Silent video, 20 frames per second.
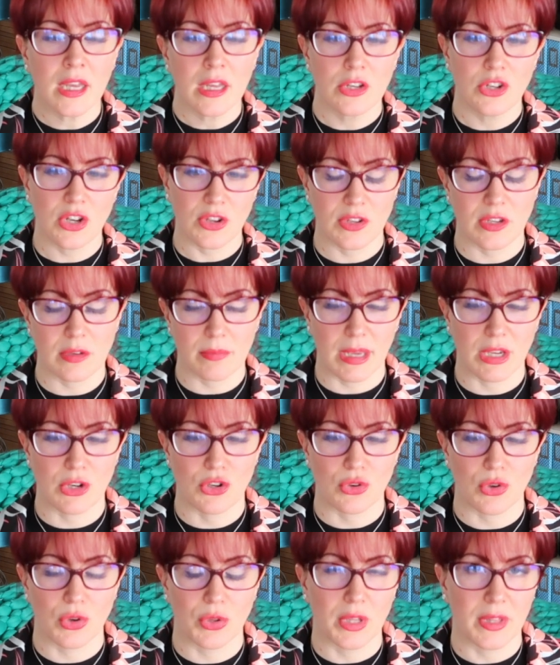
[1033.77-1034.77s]
just to make
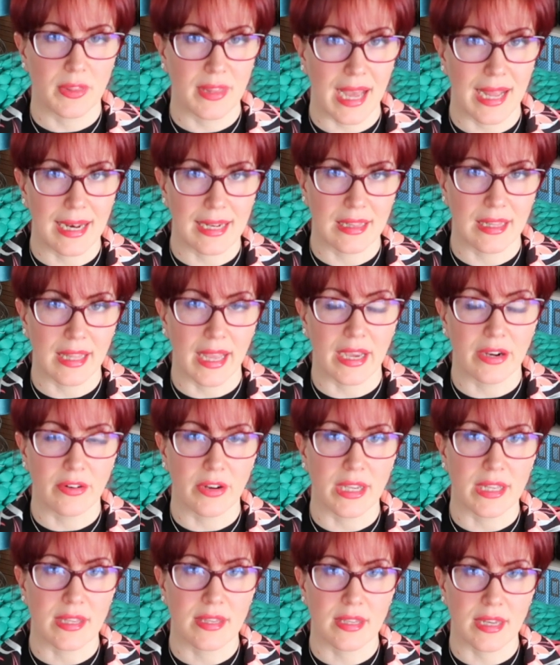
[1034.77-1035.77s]
sure that that little
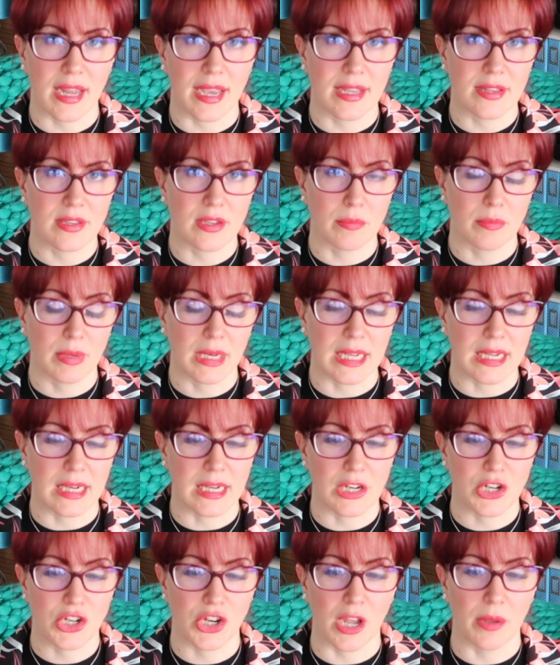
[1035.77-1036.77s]
area stays
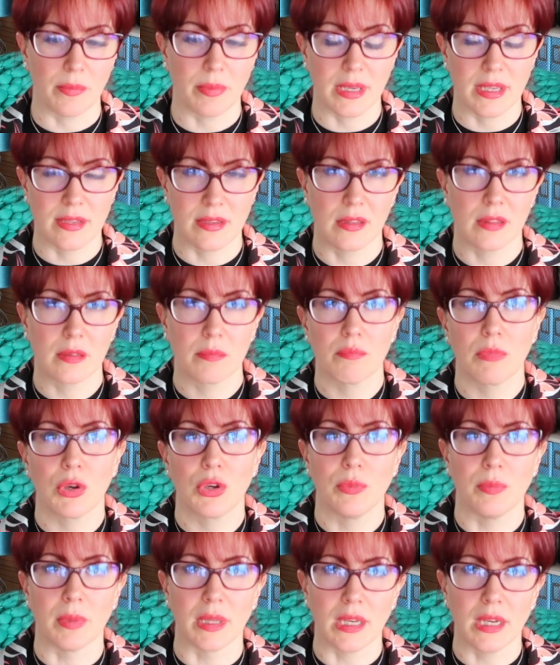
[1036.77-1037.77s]
completely shut, because at the
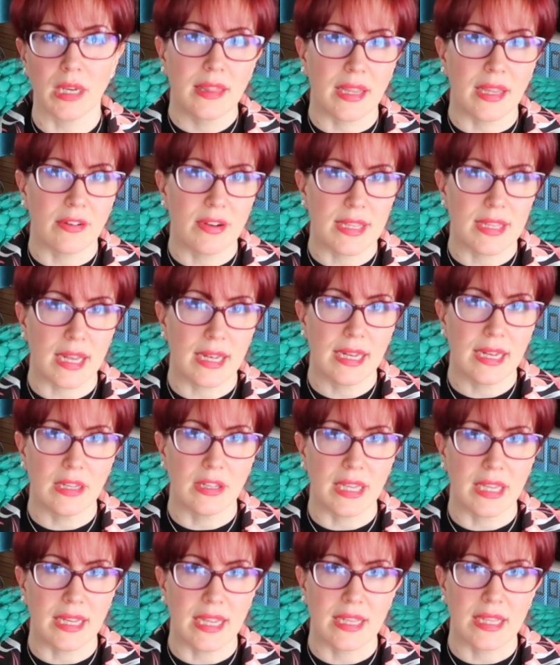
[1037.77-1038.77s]
moment there is a little,
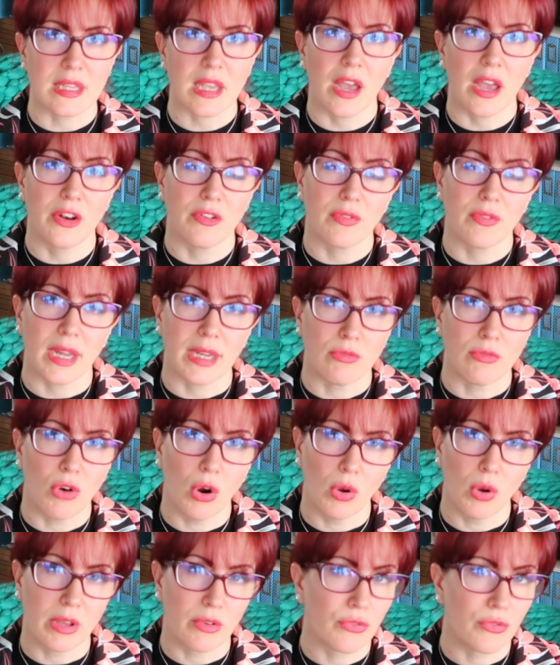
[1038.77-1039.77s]
it is kind of like
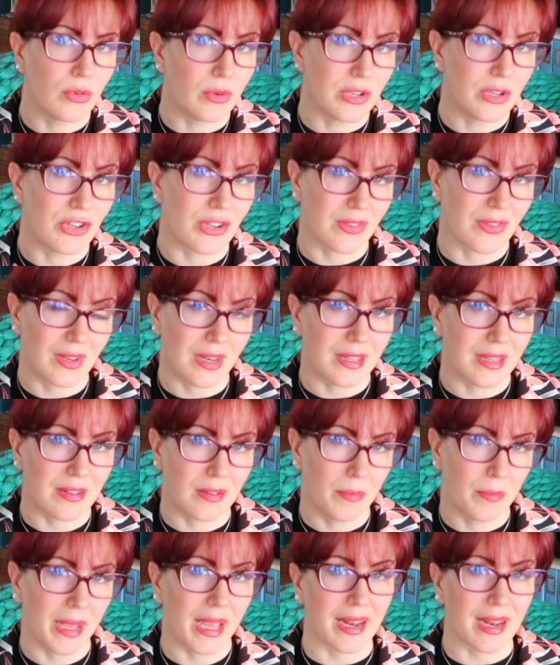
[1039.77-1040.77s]
rolling forward just a
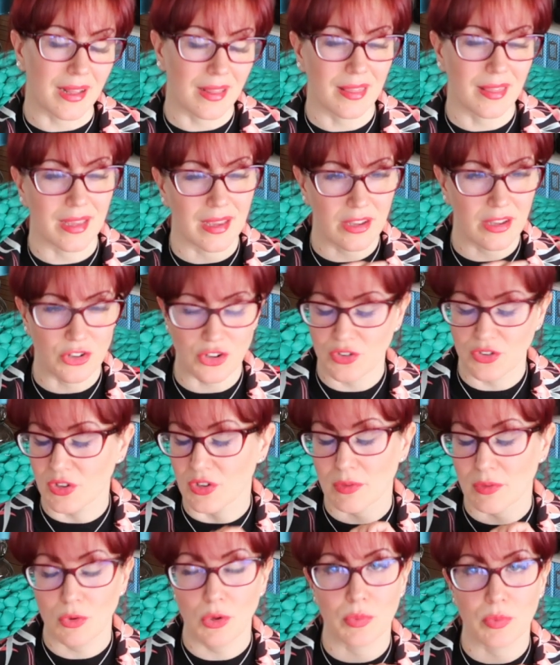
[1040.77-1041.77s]
little bit, and I think just a
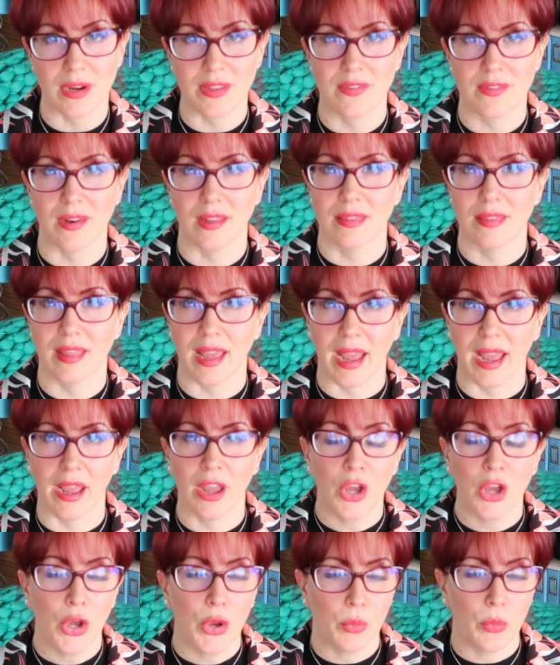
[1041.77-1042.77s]
small press stud there
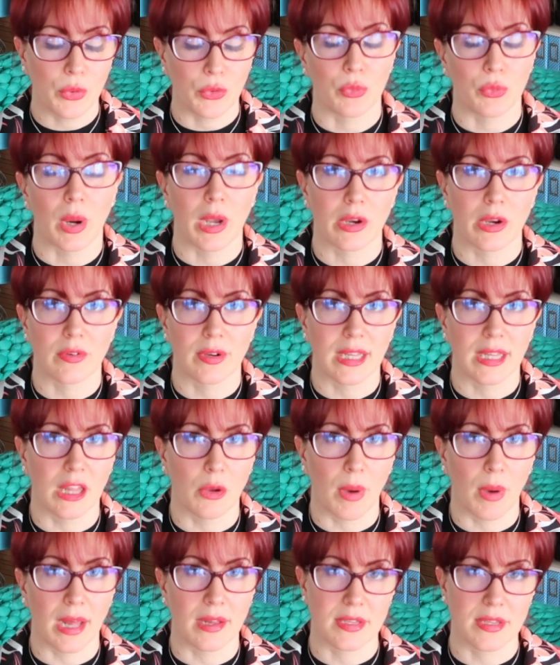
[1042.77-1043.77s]
would work really
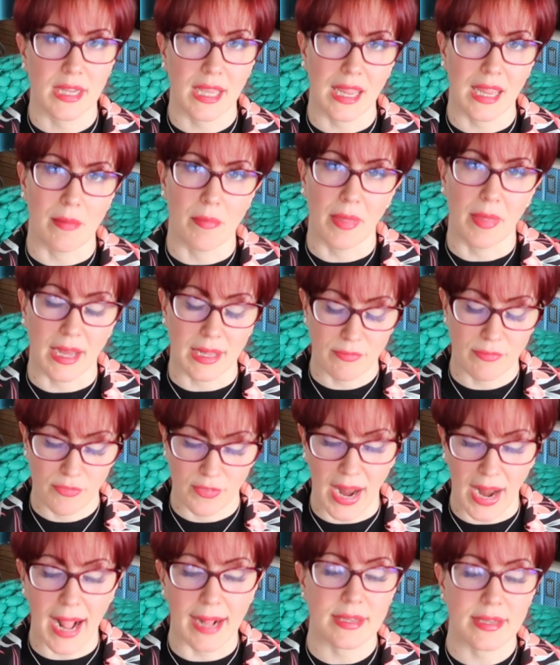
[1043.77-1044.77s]
well to keep that
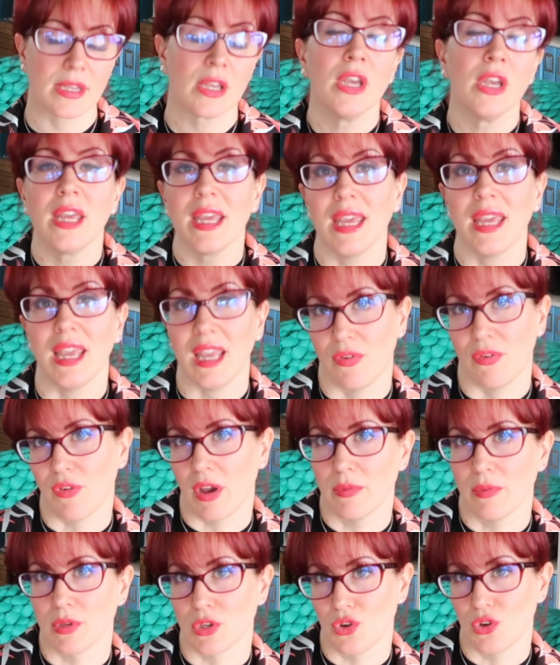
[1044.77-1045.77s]
flat if
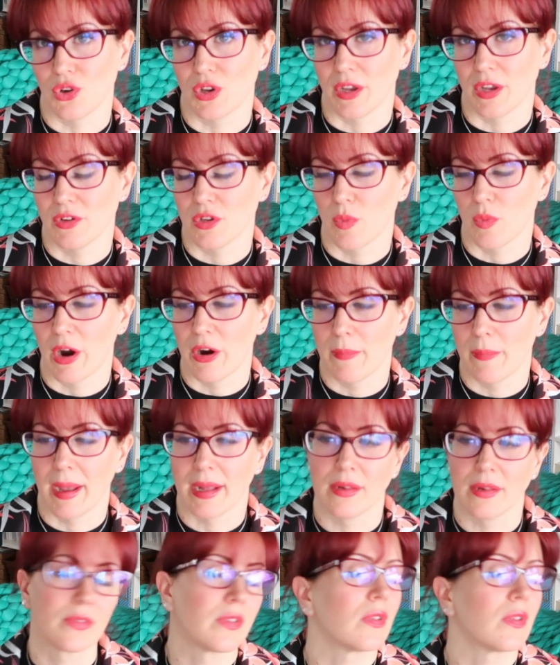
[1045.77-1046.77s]
I was not going to wear a
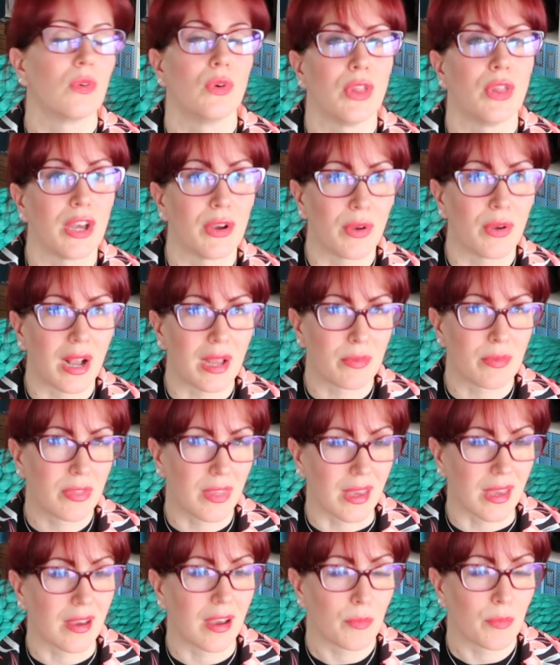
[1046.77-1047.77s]
belt, although I
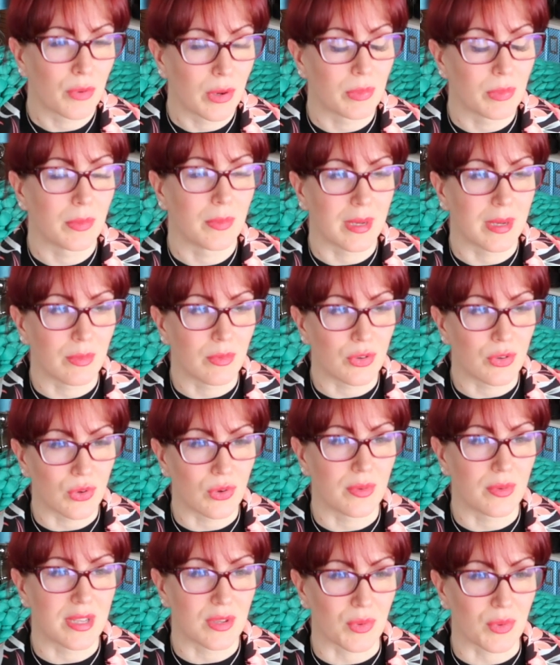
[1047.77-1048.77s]
think I probably would
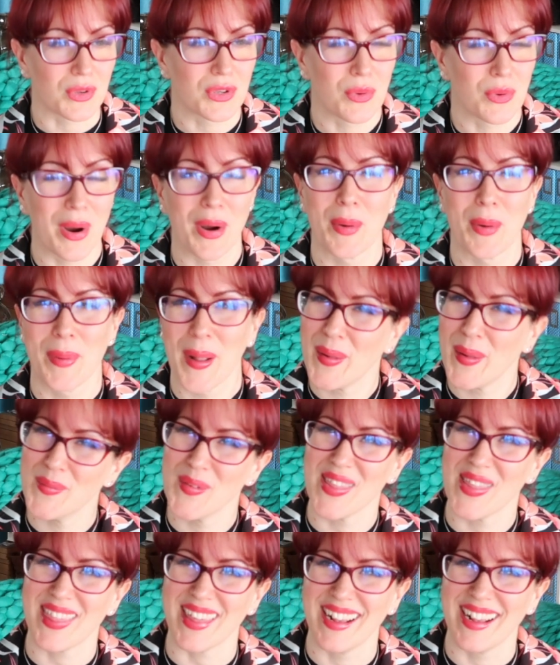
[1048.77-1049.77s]
always want to wear a belt
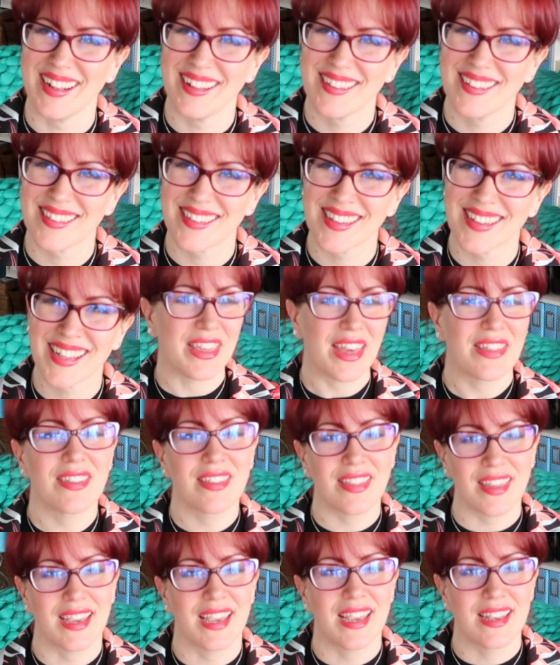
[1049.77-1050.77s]
with this. The other
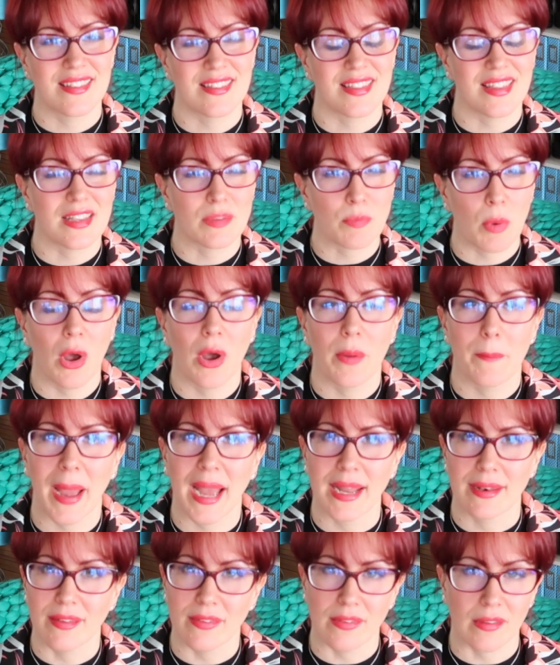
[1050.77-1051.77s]
thing is this
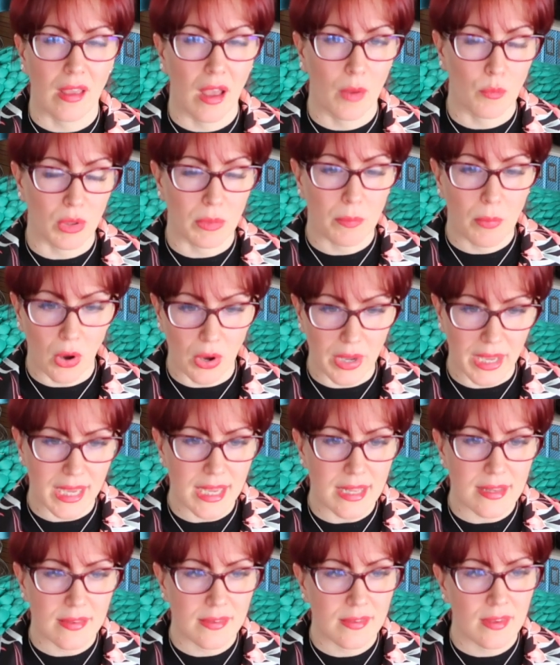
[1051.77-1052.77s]
pattern doesn't come with
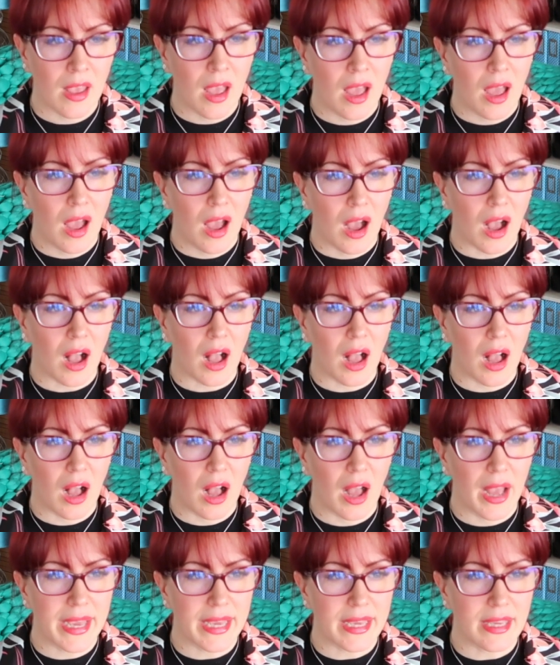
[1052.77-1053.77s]
pockets.
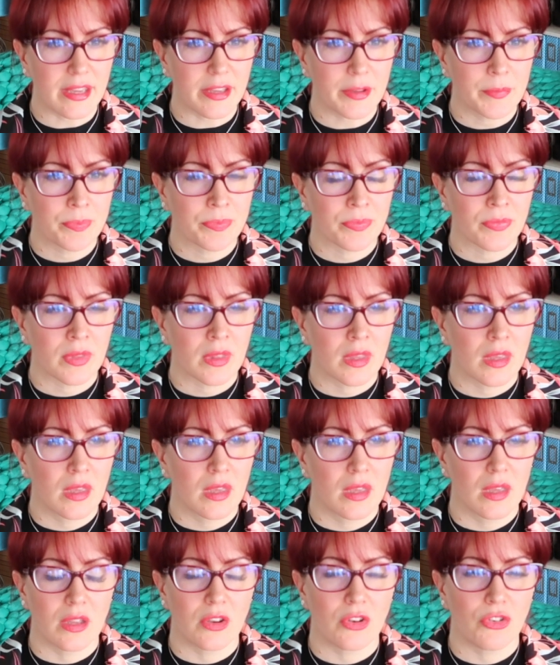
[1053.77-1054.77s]
I
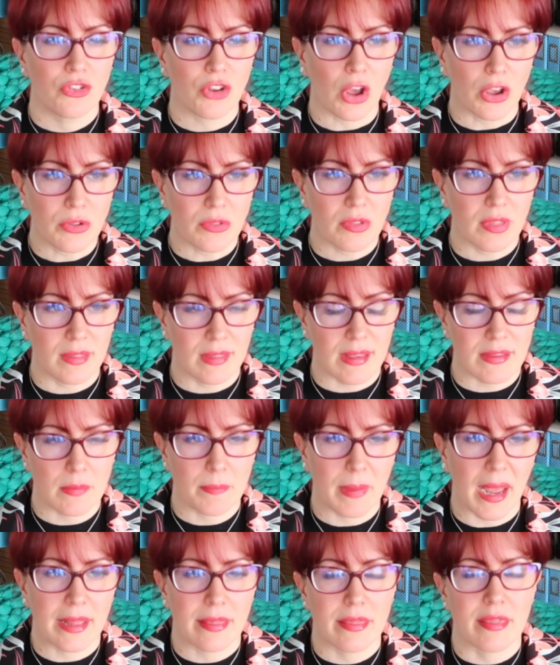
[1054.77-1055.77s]
don't think that's a
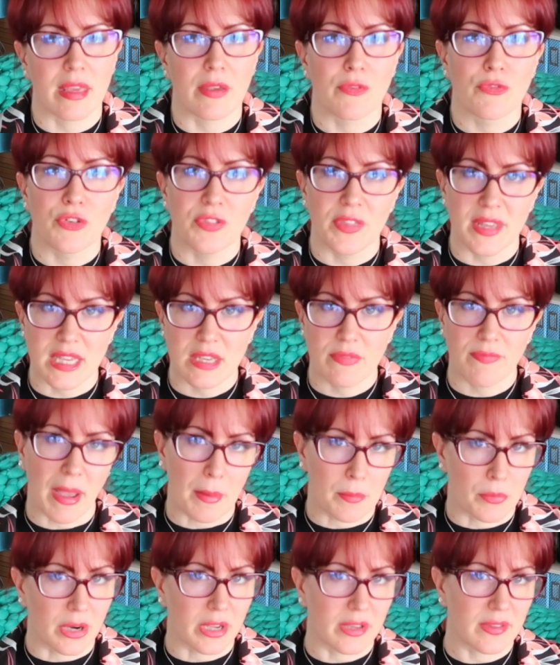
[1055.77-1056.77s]
bad thing for this
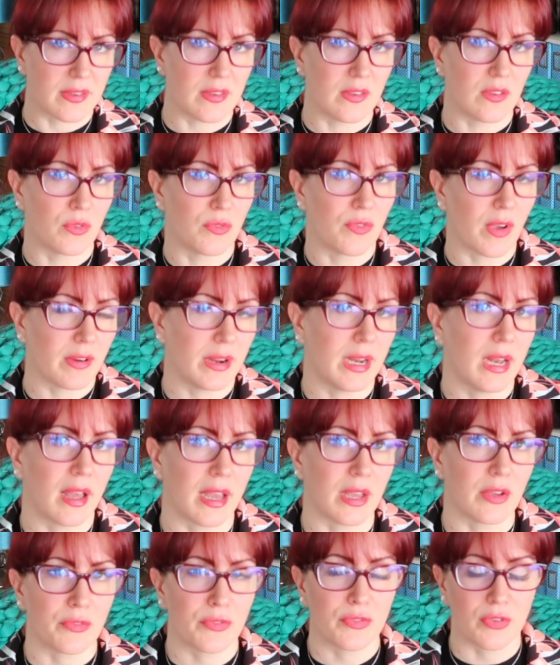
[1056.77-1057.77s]
fabric. This is a very
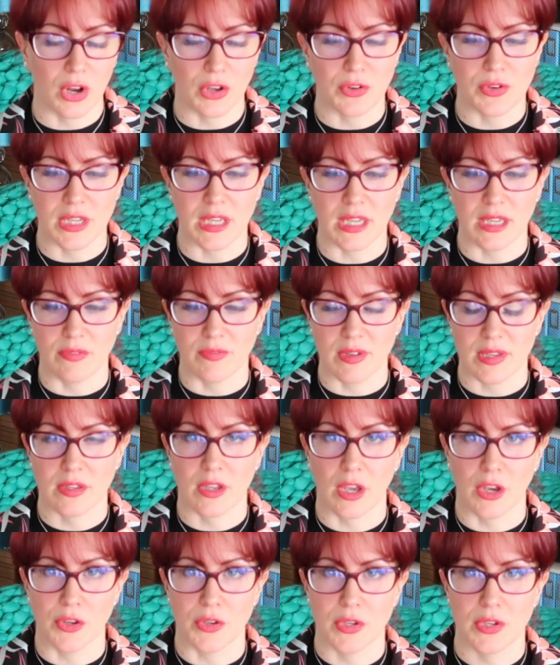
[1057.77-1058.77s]
light floaty
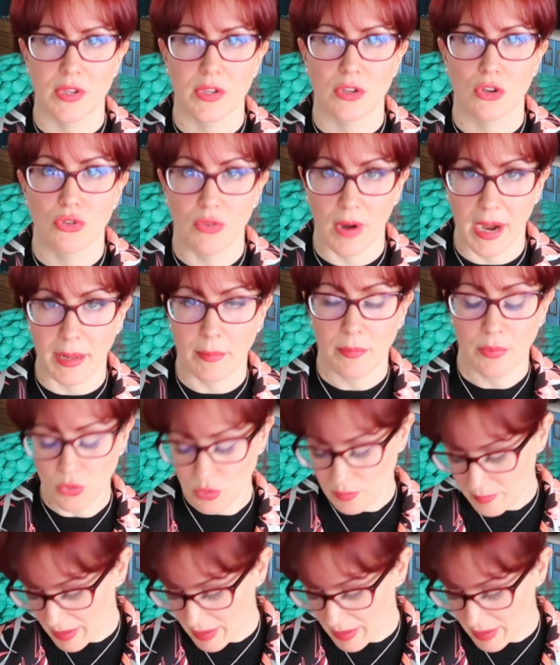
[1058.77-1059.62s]
viscose crepe or